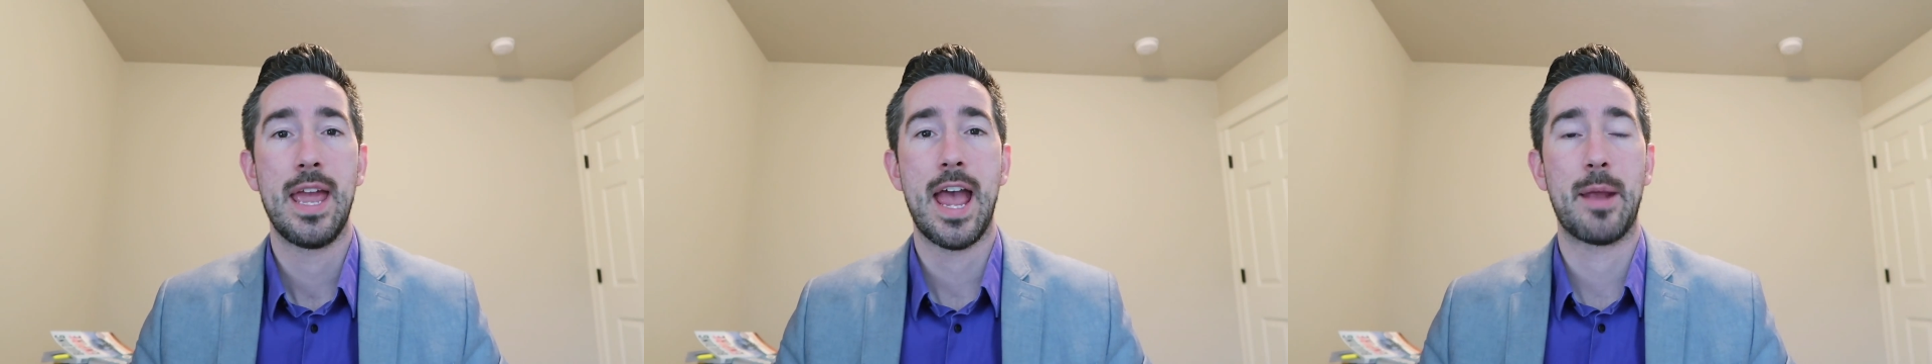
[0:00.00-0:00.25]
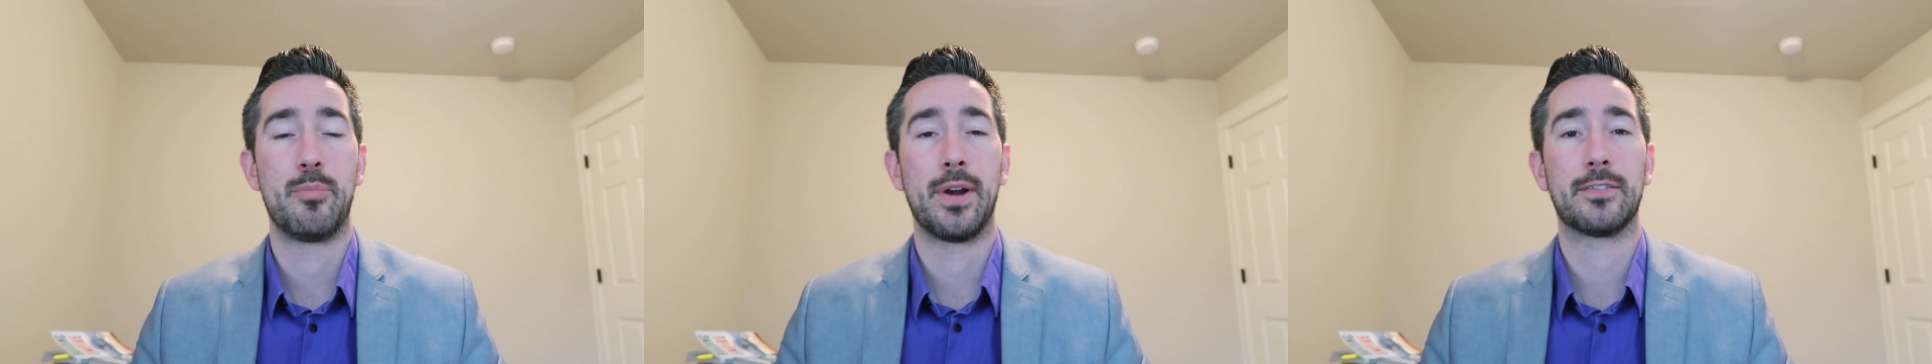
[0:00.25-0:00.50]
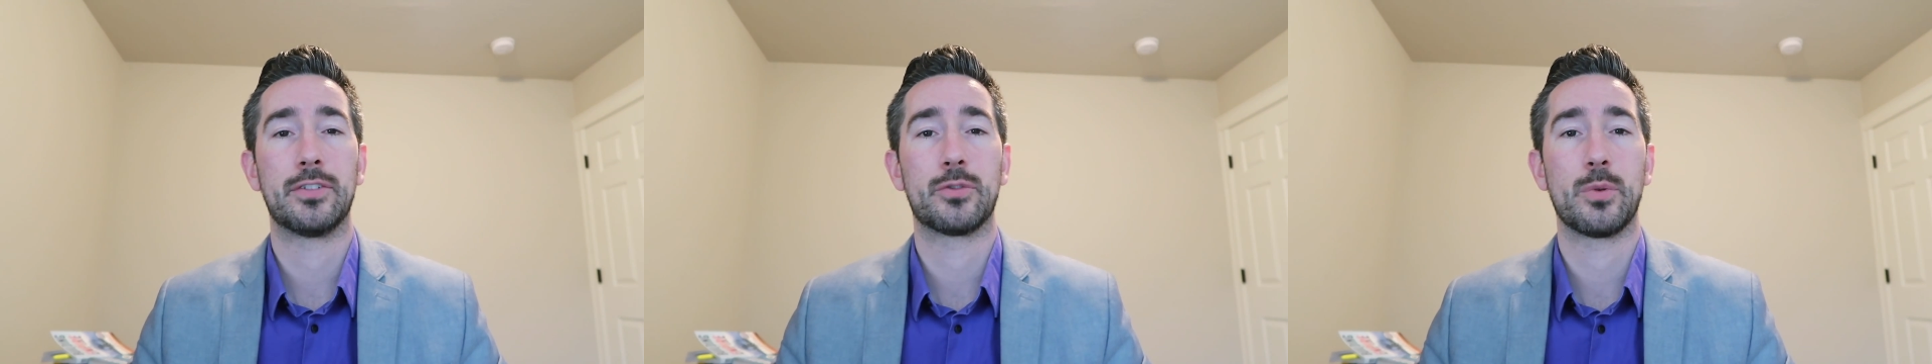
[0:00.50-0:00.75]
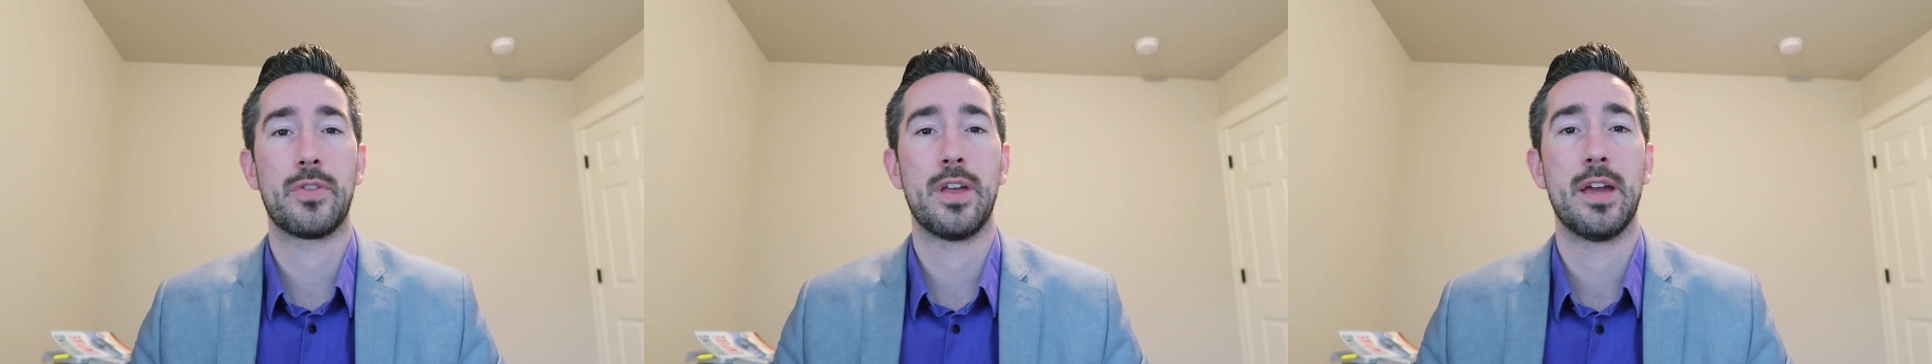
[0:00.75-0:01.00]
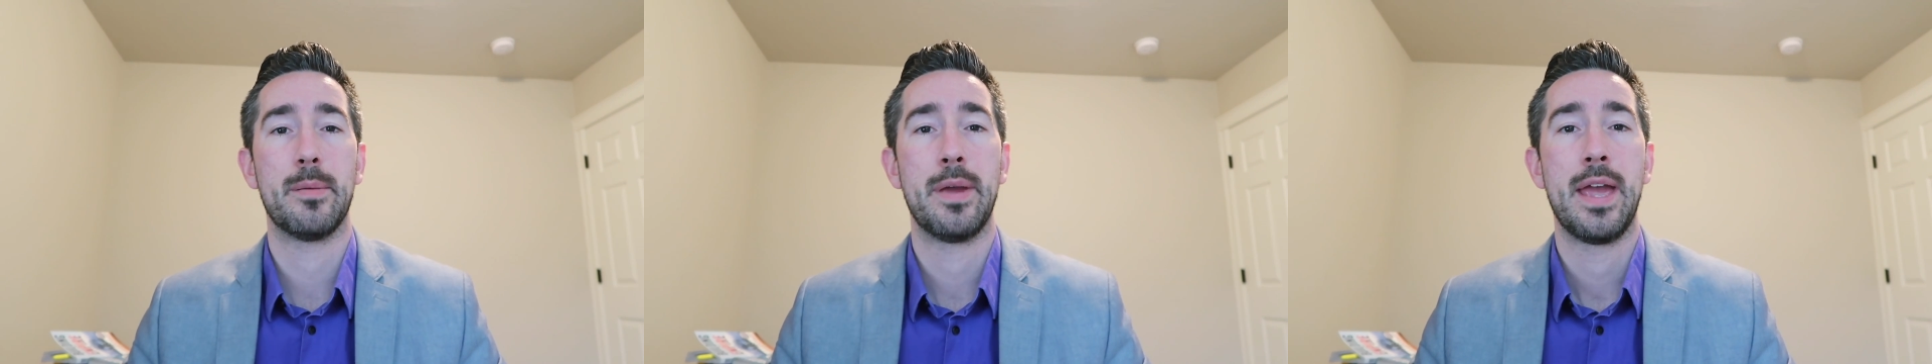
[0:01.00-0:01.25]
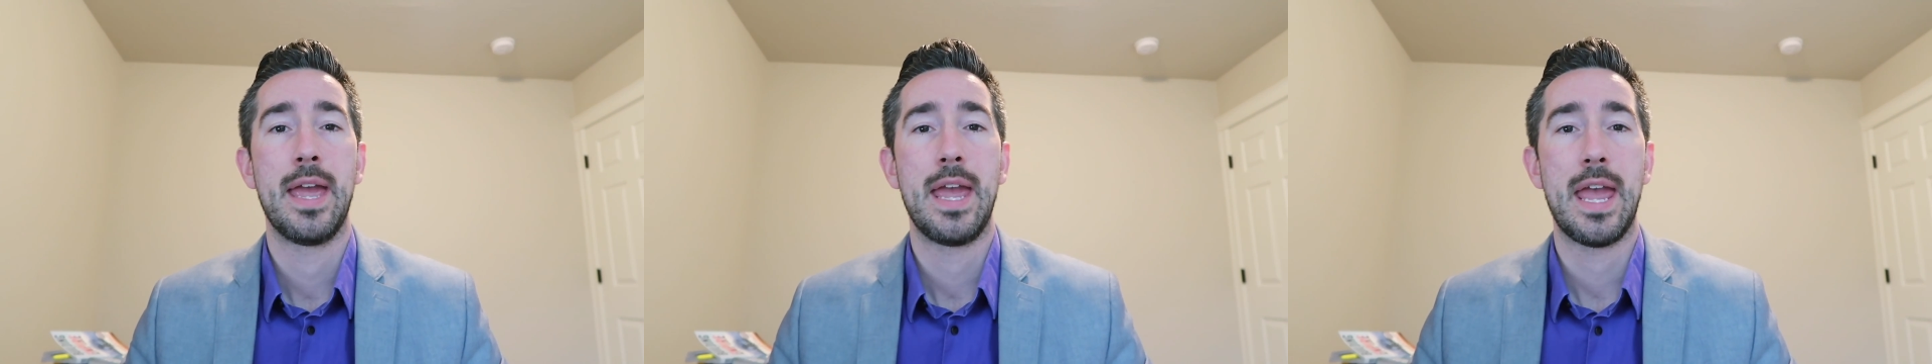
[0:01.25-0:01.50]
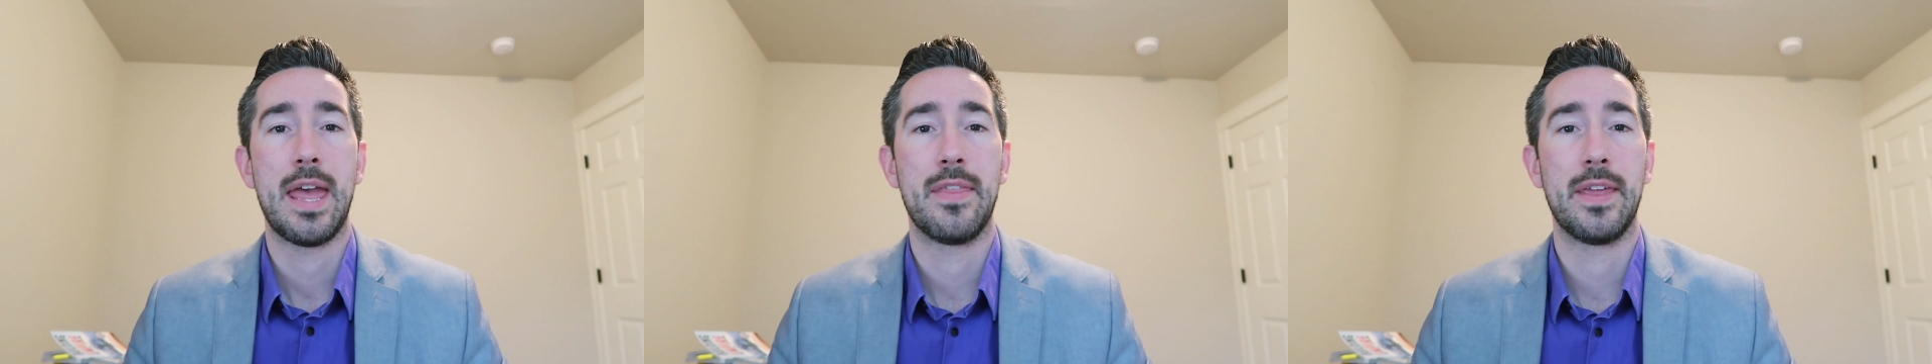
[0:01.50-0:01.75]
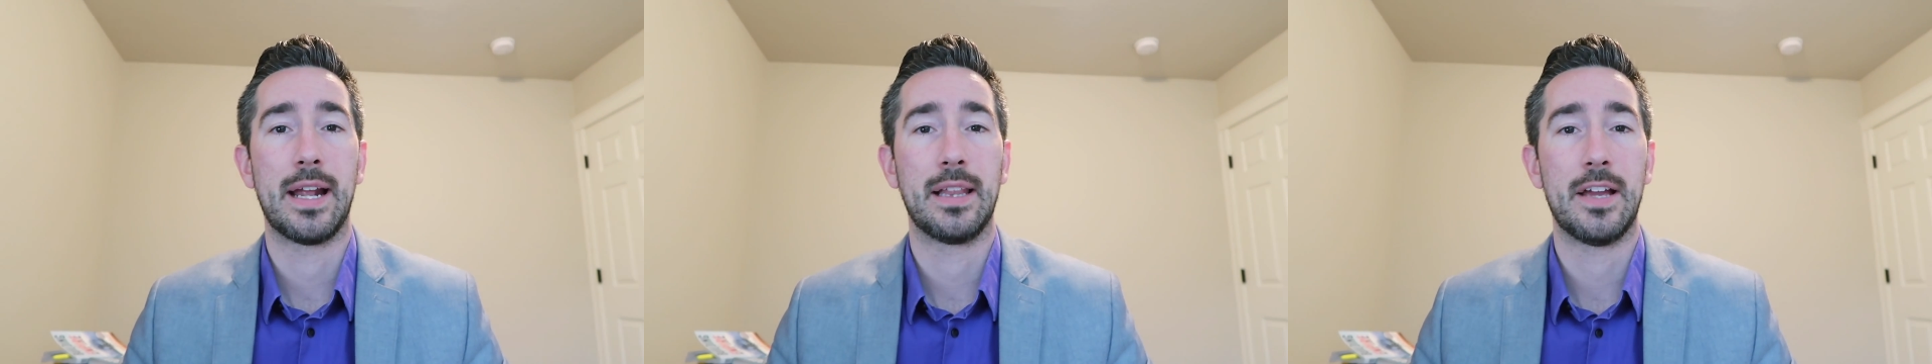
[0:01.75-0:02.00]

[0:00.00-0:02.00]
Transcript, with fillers: had breakfast with them, and then I